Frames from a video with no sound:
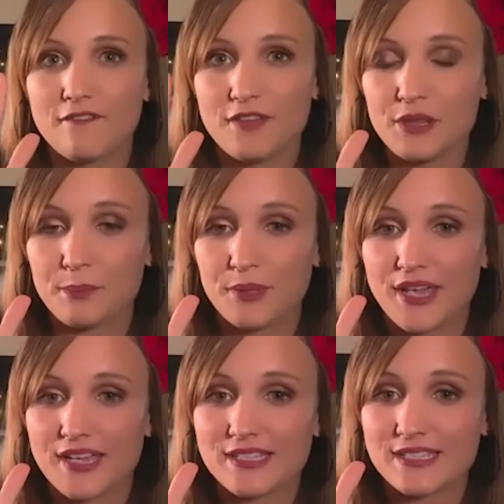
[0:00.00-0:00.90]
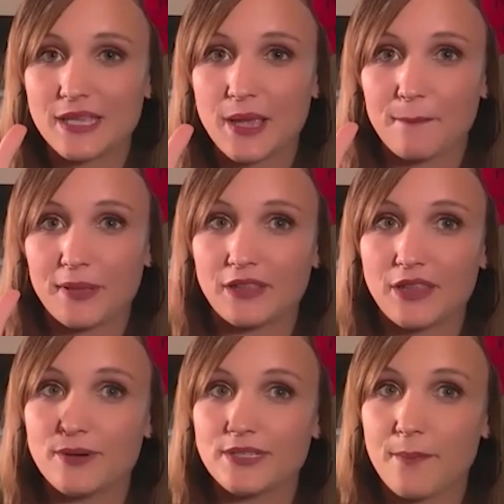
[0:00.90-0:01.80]
5th place,
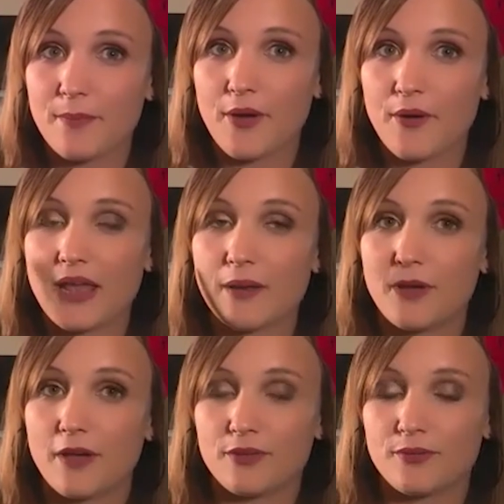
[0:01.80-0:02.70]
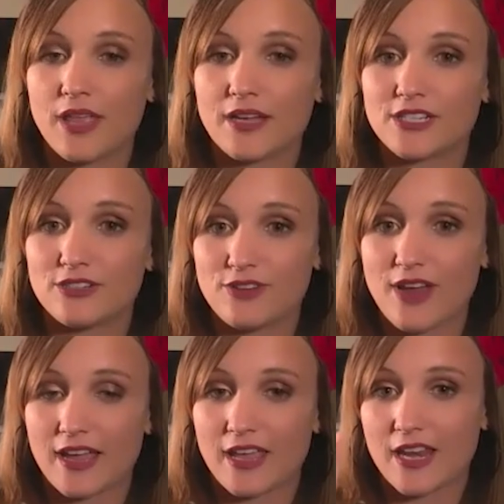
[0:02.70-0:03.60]
below Dumbo and above The Reluctant
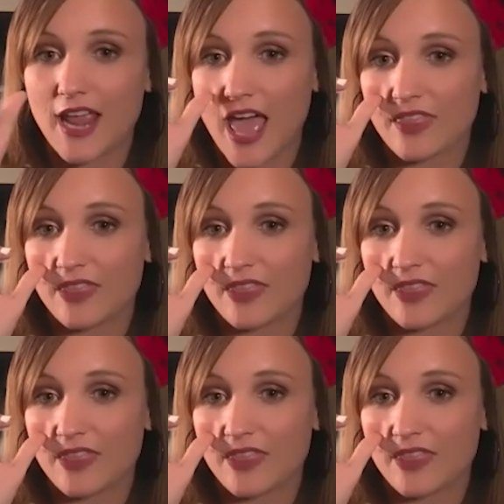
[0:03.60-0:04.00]
Dragon. And the